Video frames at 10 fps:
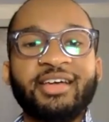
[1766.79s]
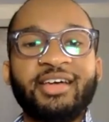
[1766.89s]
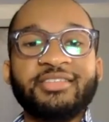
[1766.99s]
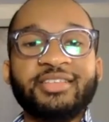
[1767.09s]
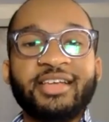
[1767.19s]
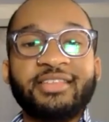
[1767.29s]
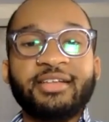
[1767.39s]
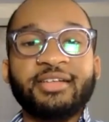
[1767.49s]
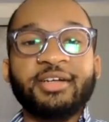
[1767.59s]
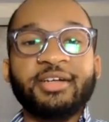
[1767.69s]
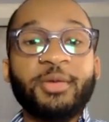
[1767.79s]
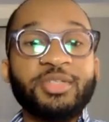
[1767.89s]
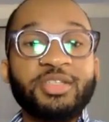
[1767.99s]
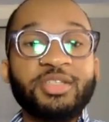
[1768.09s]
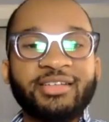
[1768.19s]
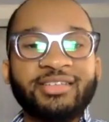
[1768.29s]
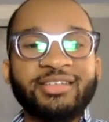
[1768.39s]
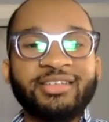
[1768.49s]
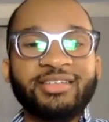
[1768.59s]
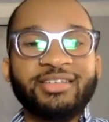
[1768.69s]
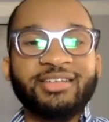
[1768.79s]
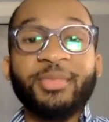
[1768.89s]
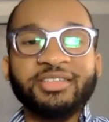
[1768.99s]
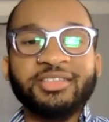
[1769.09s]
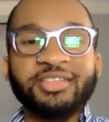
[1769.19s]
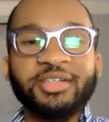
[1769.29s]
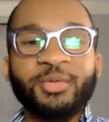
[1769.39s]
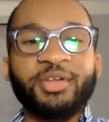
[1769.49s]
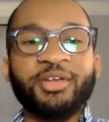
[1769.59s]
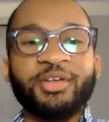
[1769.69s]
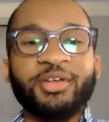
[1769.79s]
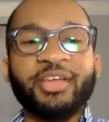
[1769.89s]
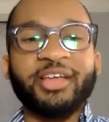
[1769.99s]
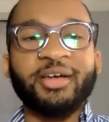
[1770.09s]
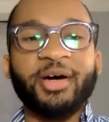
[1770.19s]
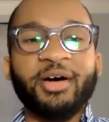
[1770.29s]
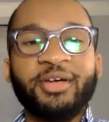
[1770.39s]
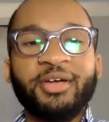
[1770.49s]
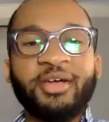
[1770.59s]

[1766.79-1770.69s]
a state that comes to mind immediately when you're thinking about